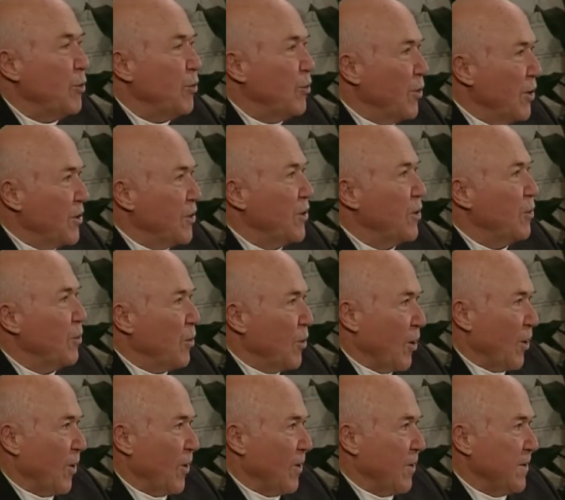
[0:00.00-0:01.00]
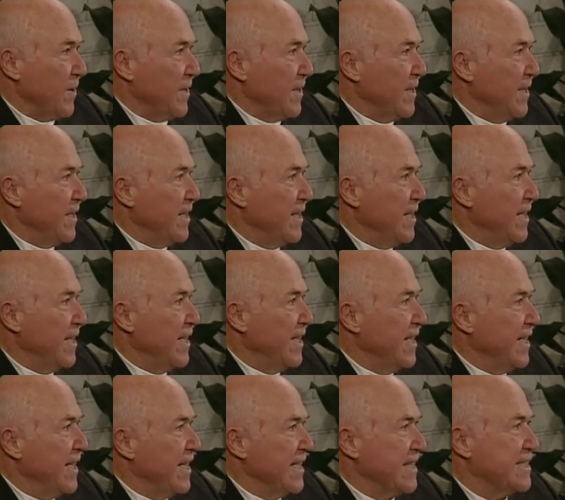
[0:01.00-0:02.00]
with the world
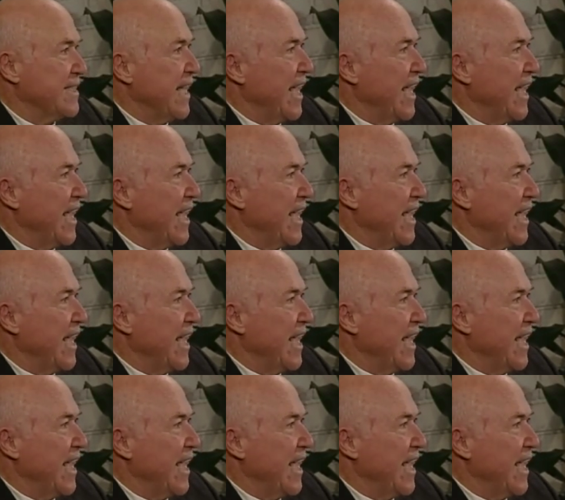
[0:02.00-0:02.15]
is